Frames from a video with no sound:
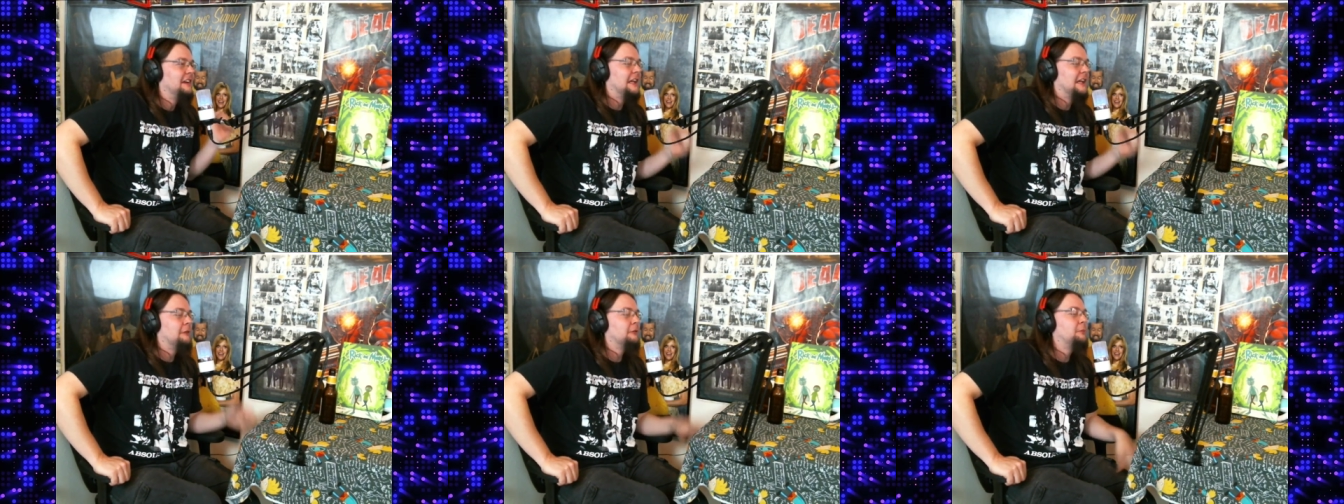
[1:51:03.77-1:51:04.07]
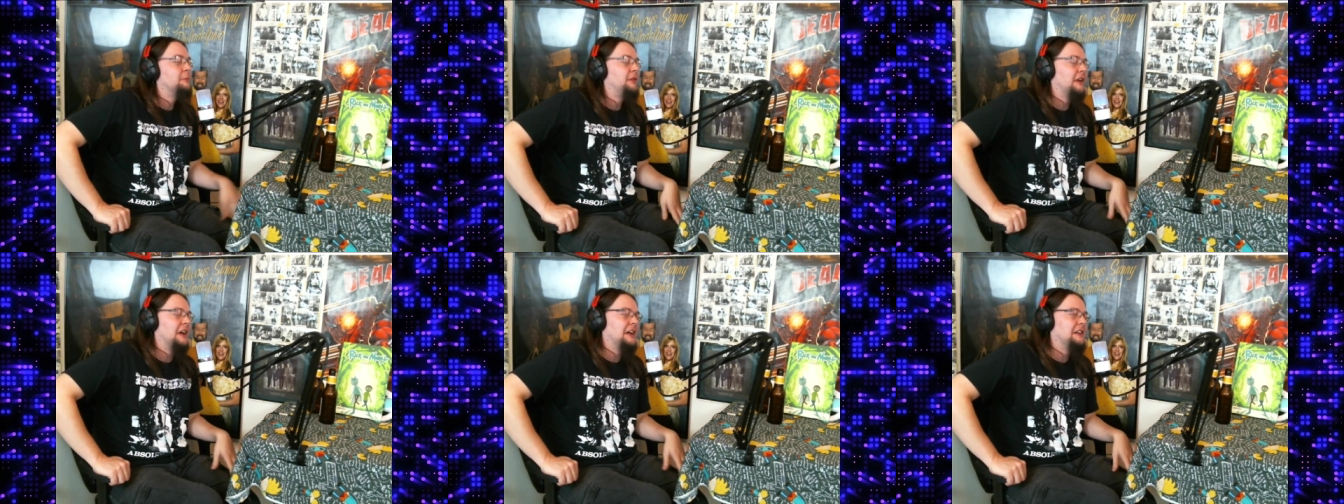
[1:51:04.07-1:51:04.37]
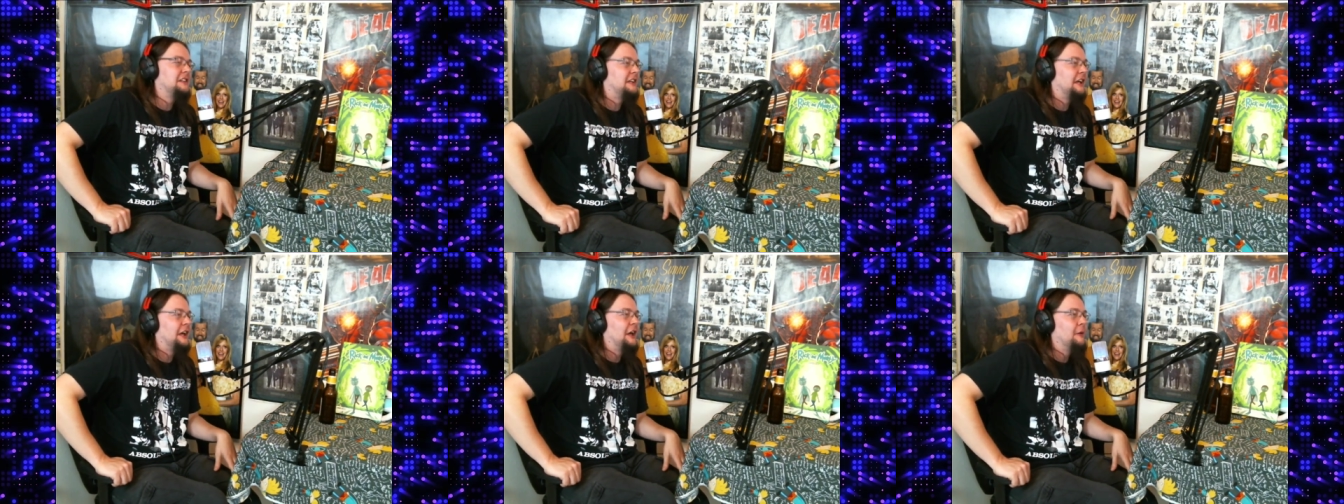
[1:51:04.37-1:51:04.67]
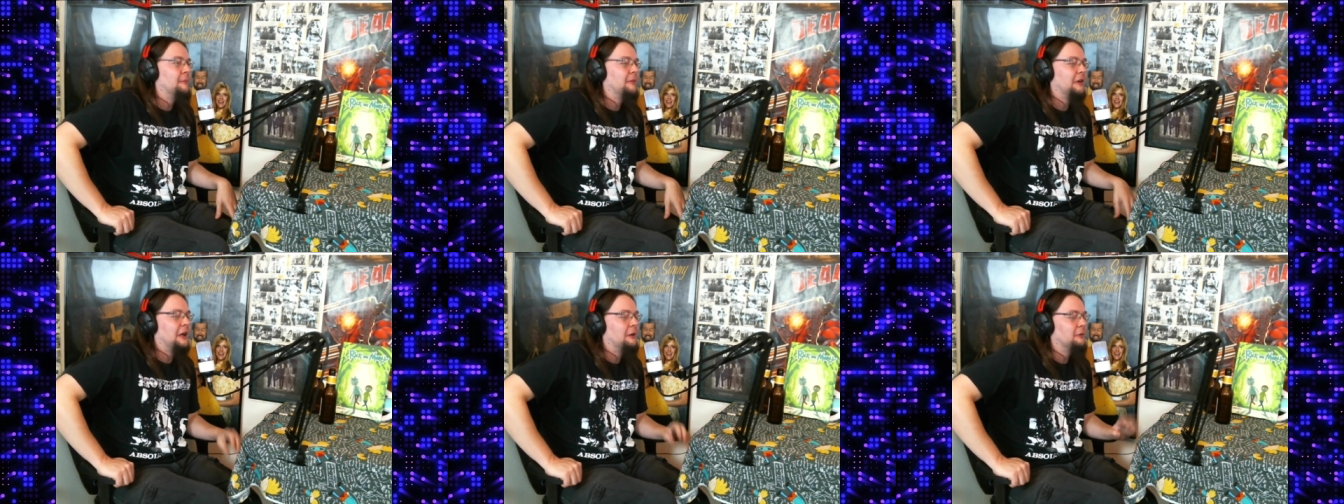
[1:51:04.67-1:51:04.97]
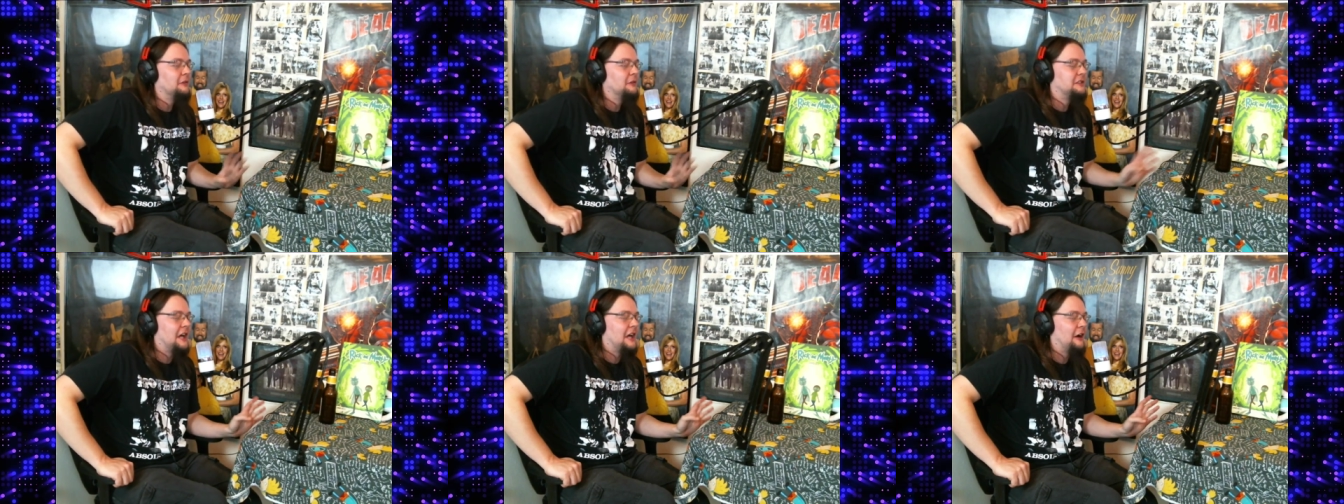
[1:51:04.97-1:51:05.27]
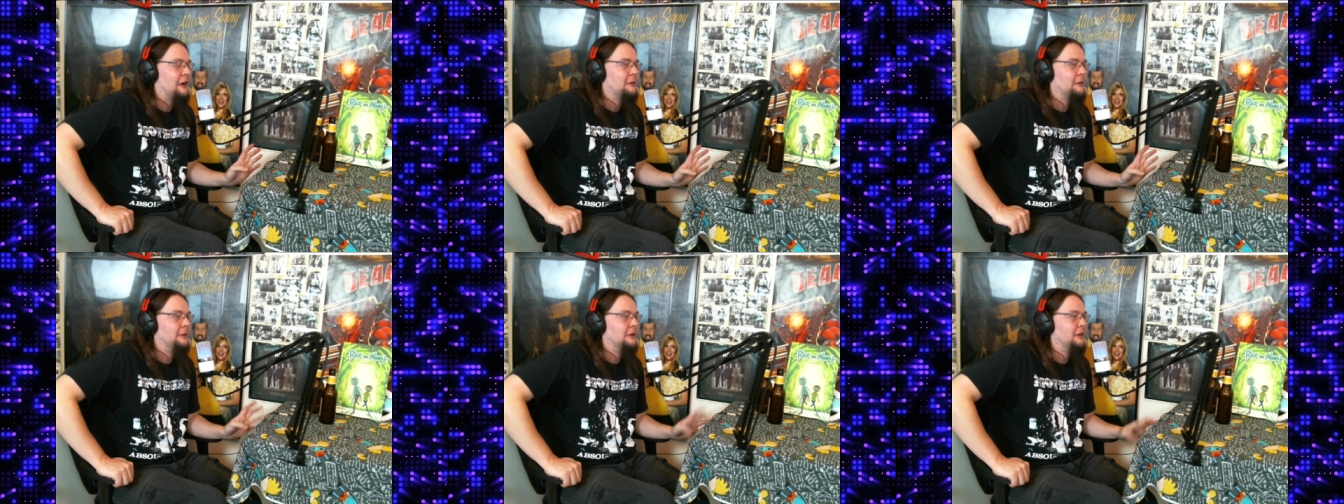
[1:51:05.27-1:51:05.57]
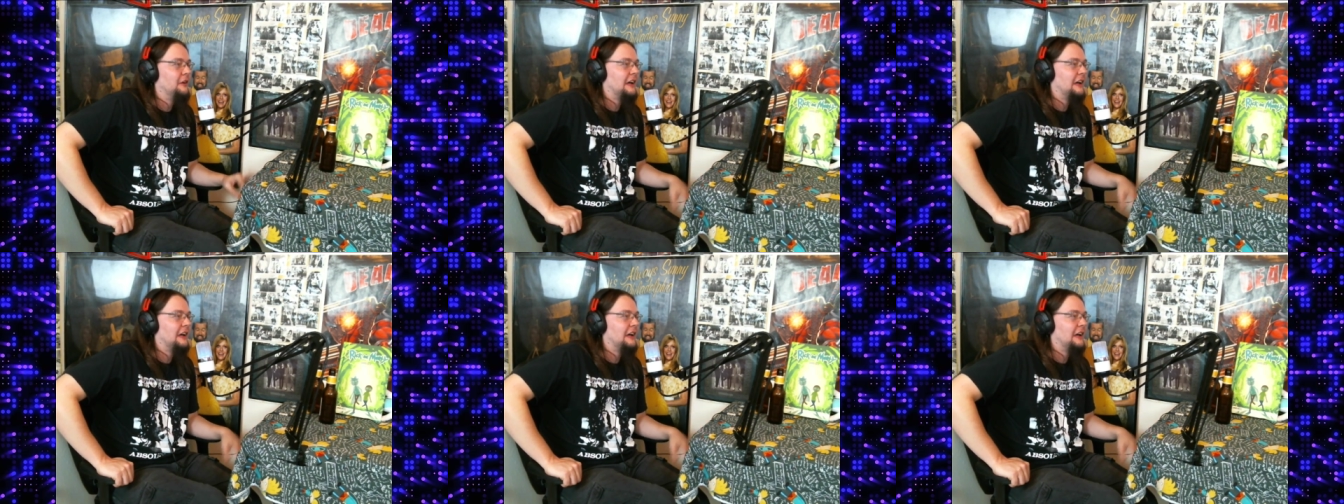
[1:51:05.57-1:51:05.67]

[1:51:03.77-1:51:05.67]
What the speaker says: They replaced him and he was terrible.